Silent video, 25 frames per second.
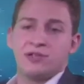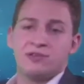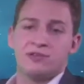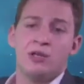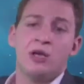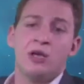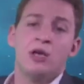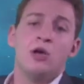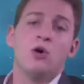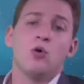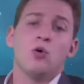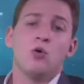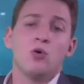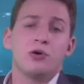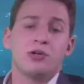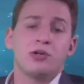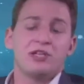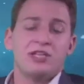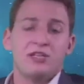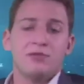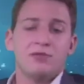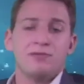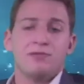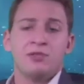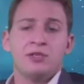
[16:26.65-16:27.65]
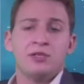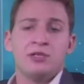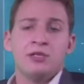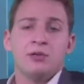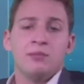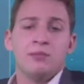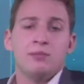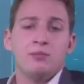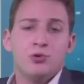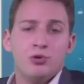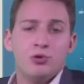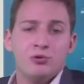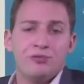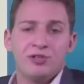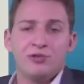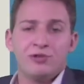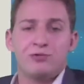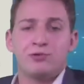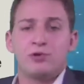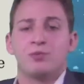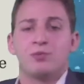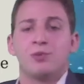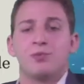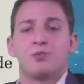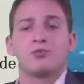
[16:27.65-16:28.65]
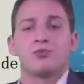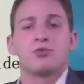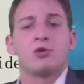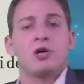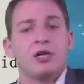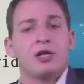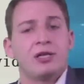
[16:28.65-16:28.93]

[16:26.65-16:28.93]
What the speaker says: or even moving from a product